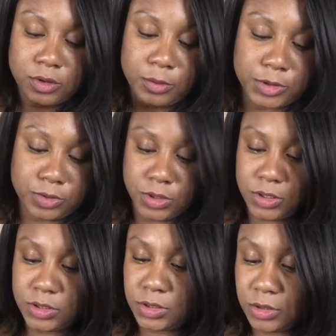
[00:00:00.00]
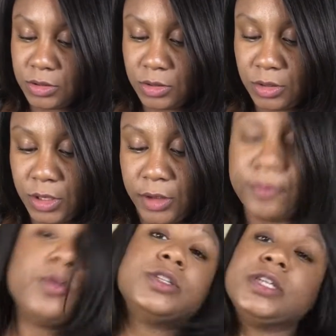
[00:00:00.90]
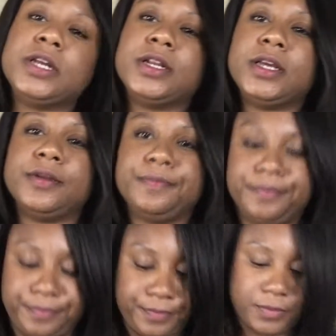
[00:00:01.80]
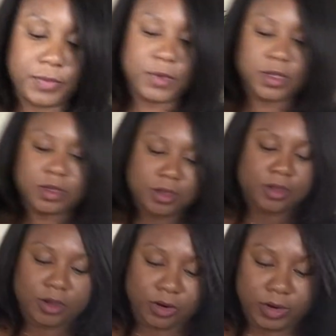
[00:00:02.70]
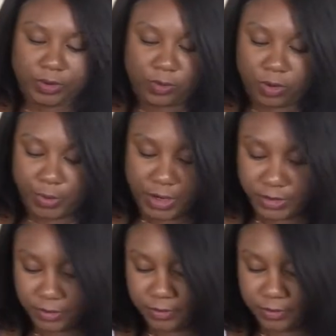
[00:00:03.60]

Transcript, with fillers: How much were these? Yeah, 14.98. All right, Walmart.